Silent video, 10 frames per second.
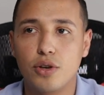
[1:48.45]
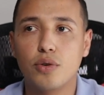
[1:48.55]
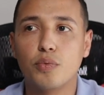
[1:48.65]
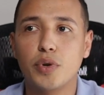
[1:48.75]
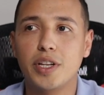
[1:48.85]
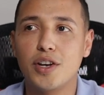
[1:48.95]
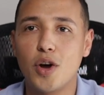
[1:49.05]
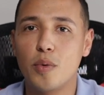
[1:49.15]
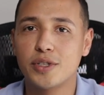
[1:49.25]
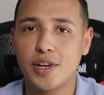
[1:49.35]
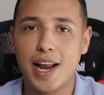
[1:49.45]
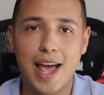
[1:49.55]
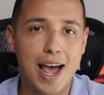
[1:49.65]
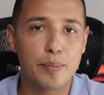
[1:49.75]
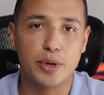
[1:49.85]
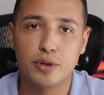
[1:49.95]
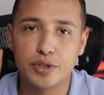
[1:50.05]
You don't really know what's gonna happen.